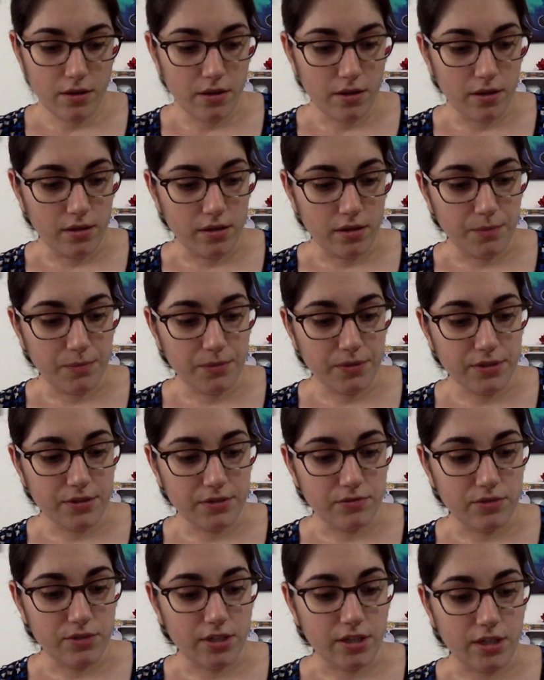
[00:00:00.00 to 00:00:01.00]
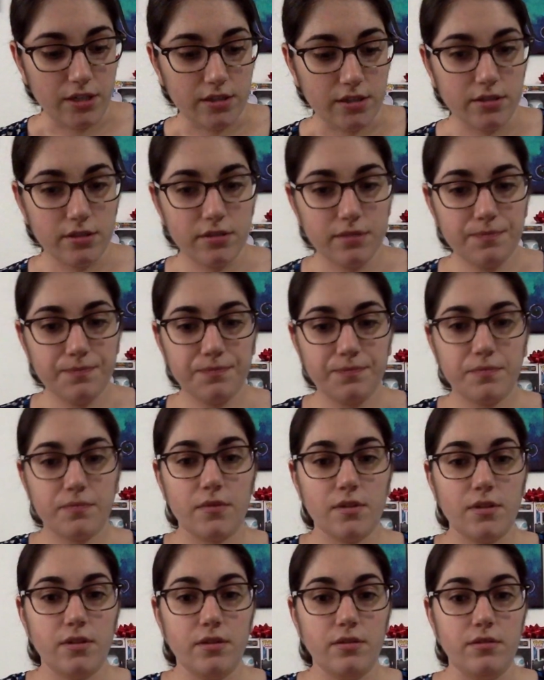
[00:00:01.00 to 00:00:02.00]
And the Prince of Sharks,
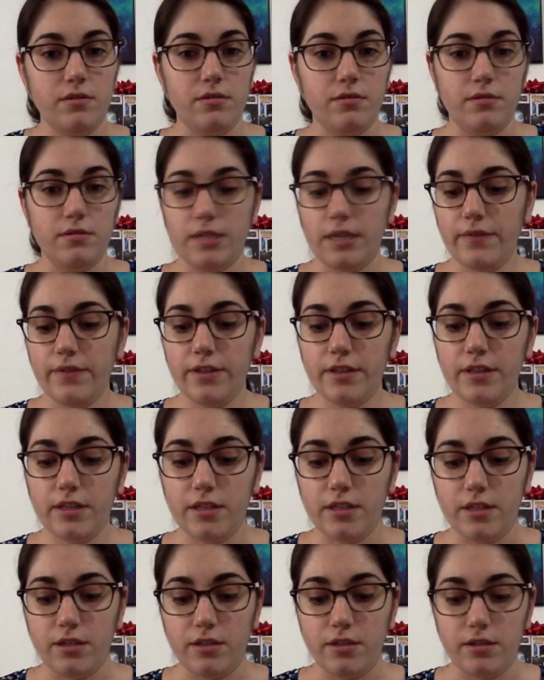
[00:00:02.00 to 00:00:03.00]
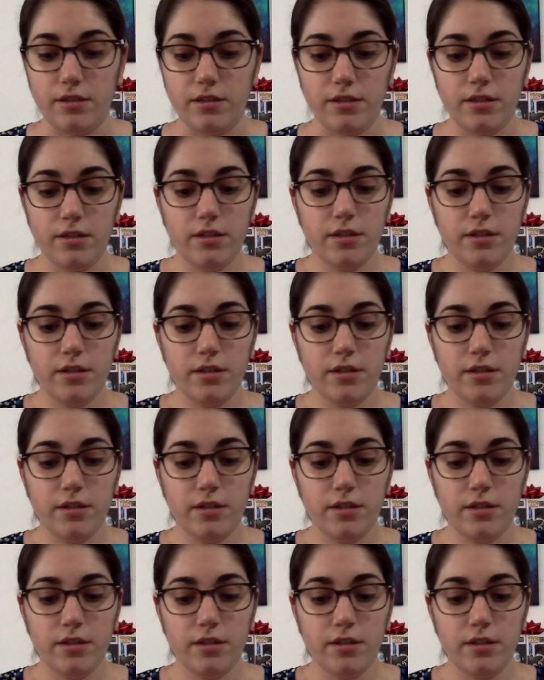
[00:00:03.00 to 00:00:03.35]
doing everything he could,